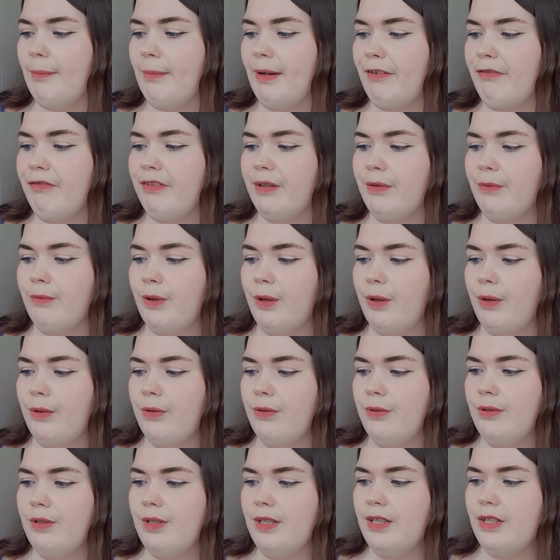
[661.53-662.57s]
my friend
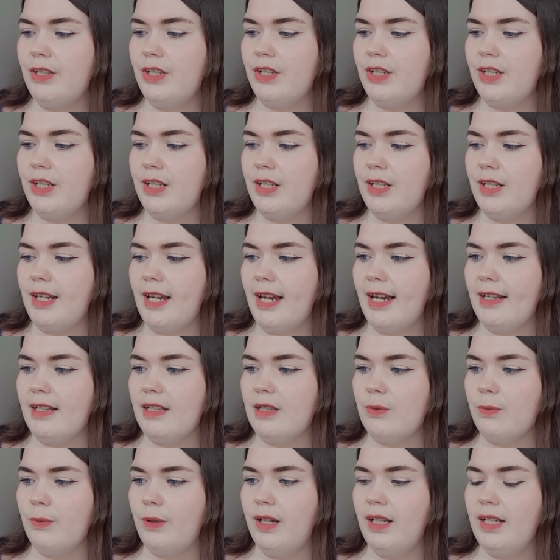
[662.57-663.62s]
Rose. She
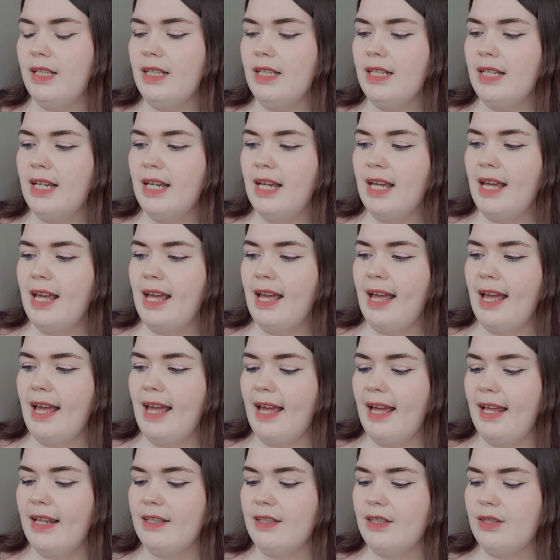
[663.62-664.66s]
has one.
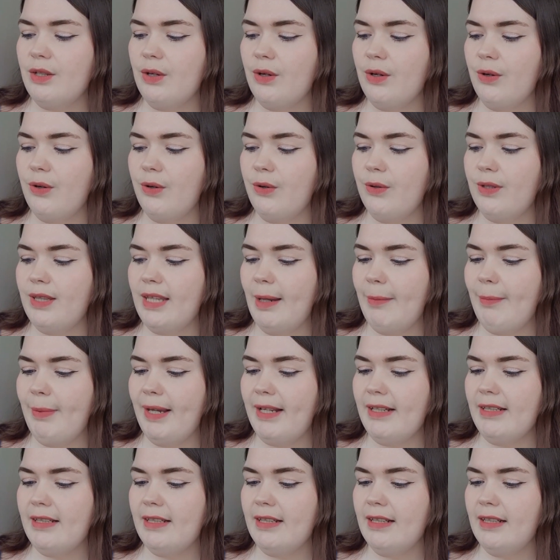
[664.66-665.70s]
And so they
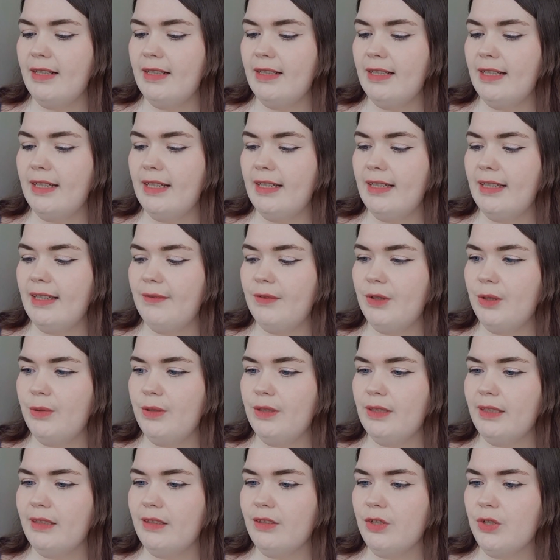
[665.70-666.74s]
basically give you a
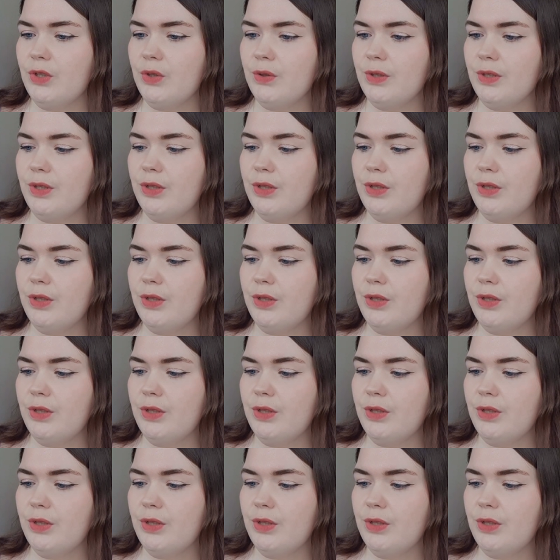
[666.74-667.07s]
little short